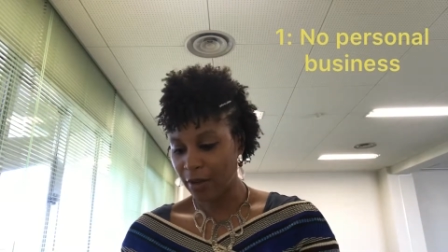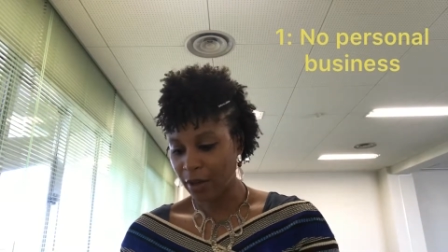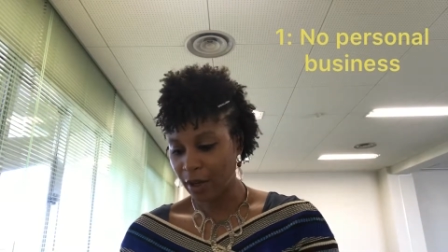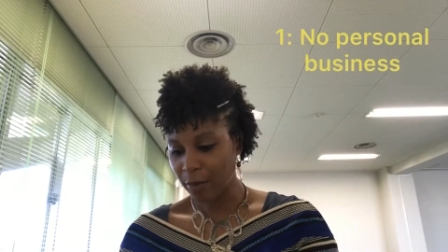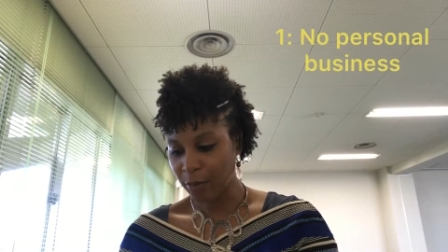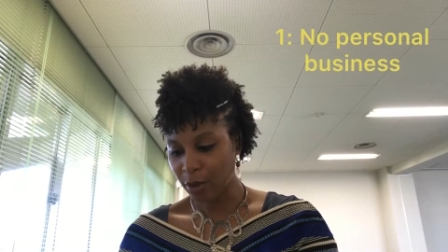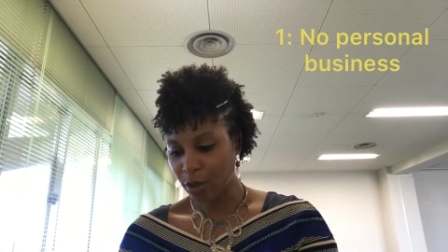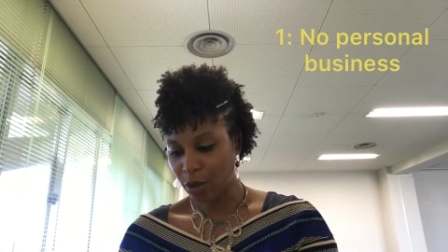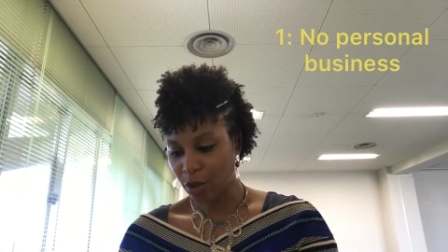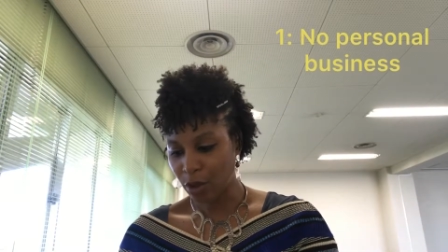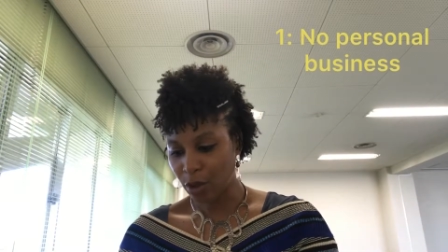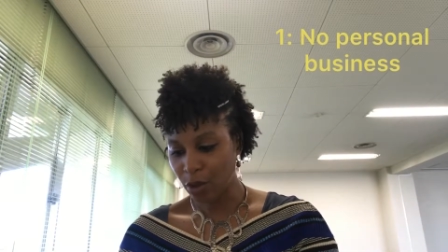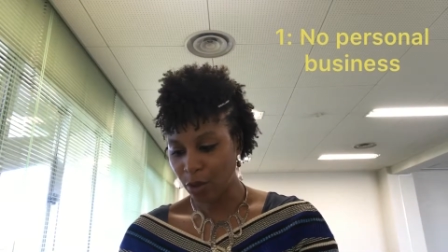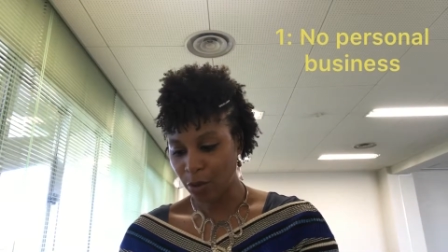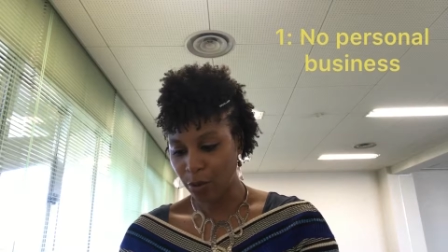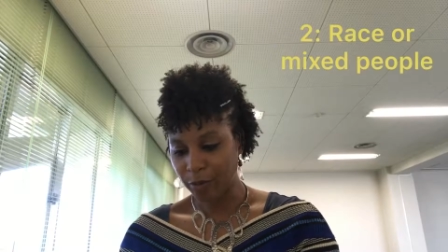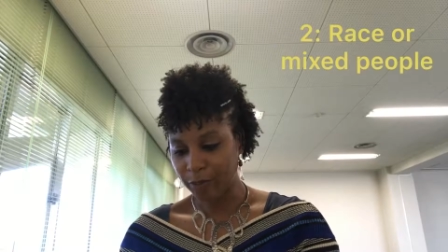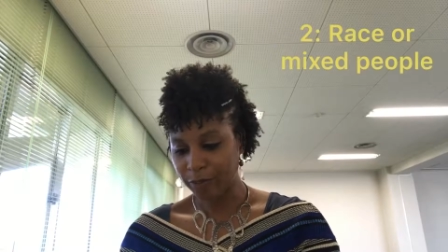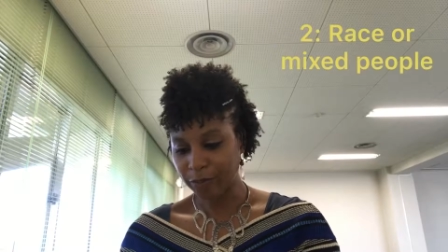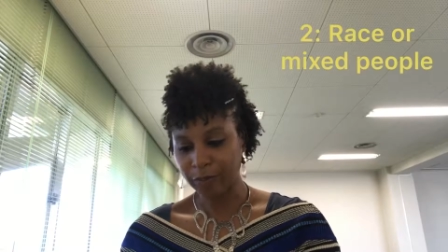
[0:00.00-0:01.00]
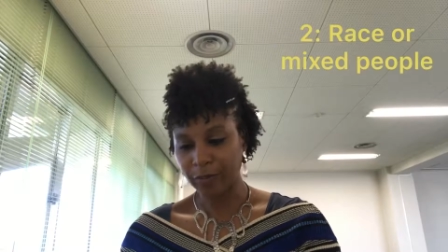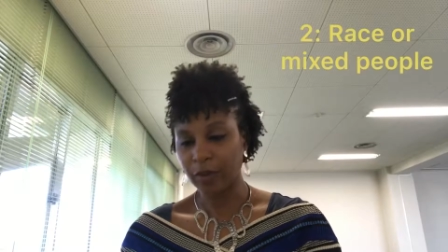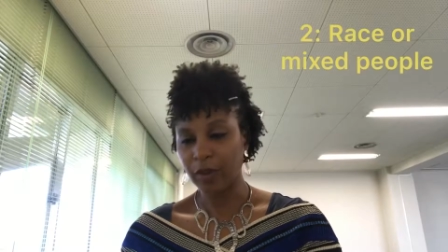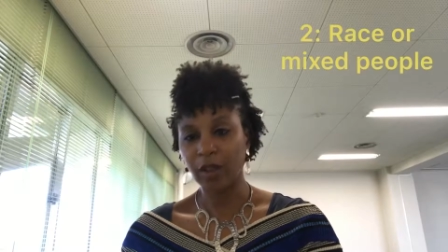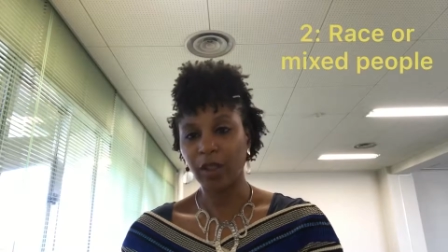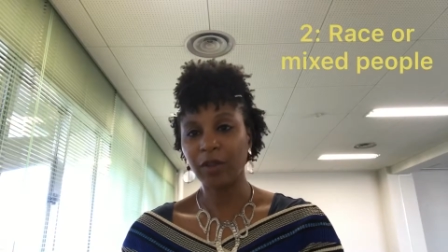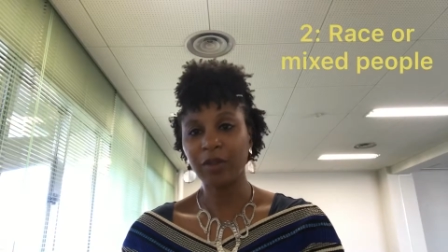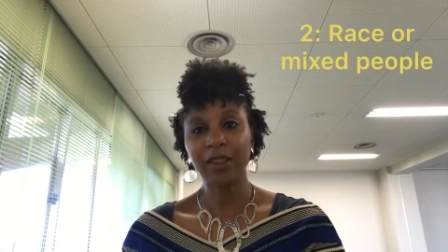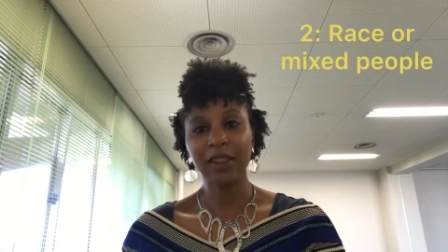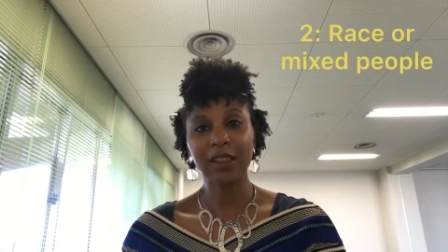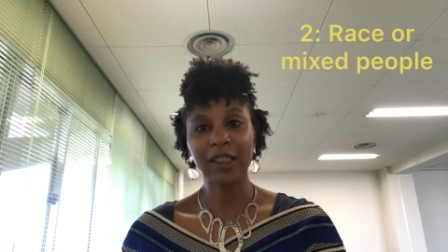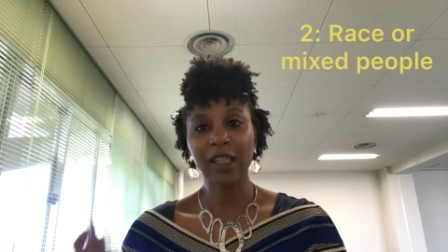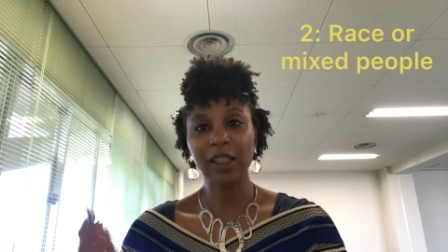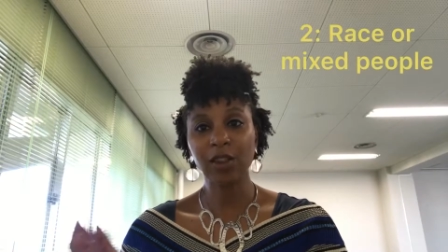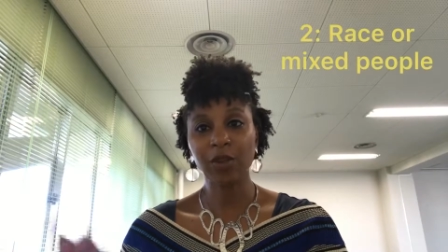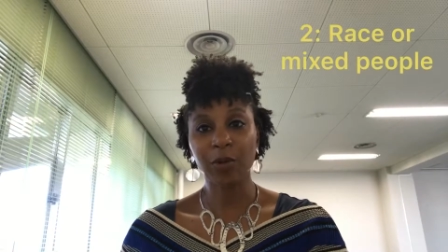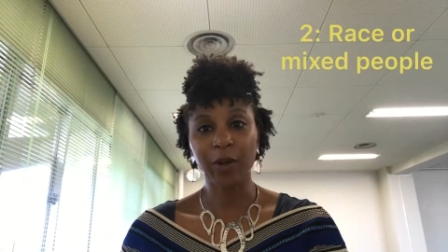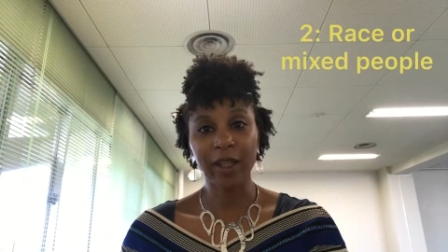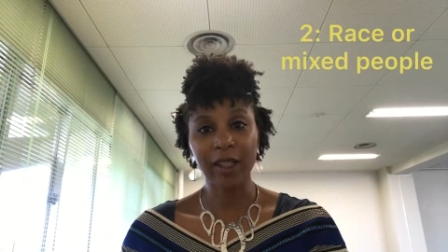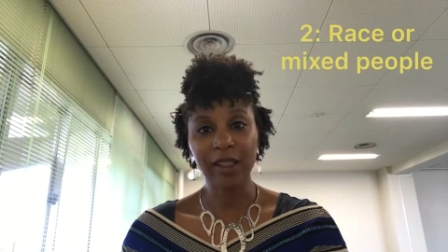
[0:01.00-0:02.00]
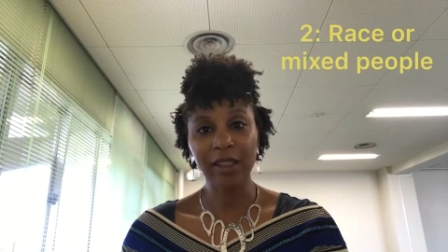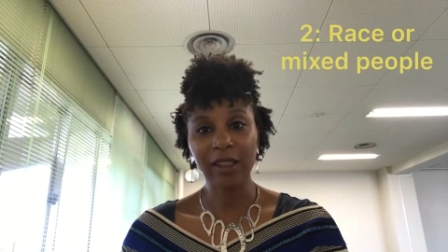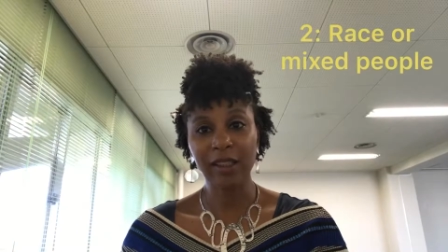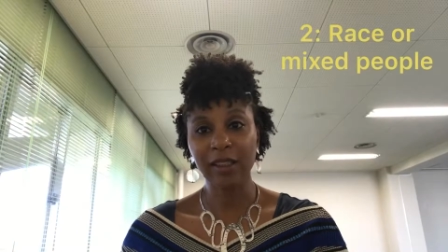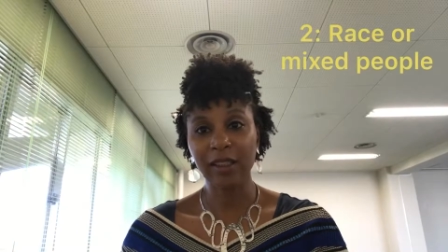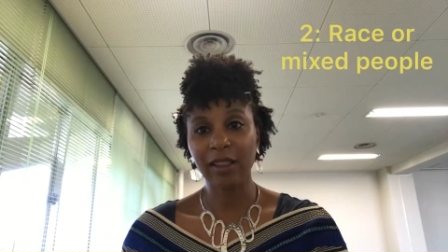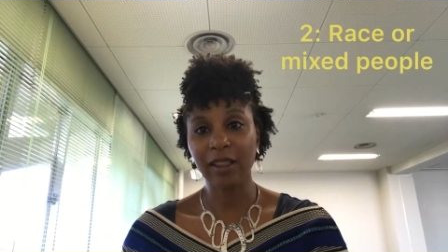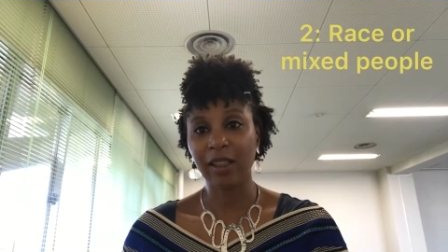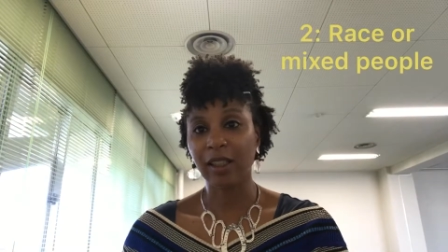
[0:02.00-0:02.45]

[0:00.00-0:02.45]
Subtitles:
Number 2, don't discuss race.